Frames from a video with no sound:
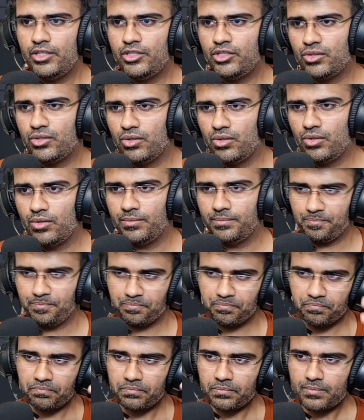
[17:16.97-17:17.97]
So
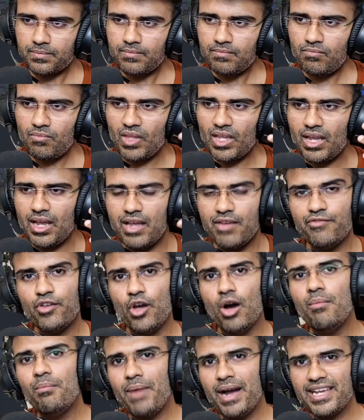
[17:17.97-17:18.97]
if
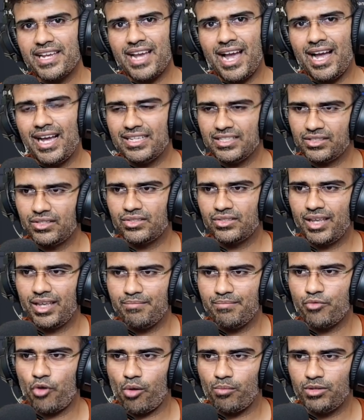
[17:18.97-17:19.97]
your mic has the
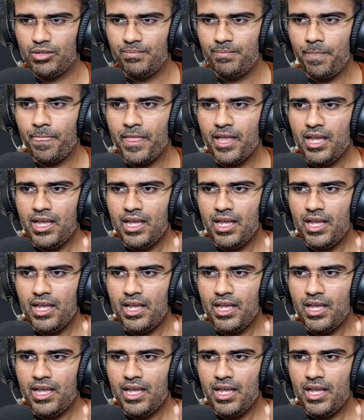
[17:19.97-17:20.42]
same problem,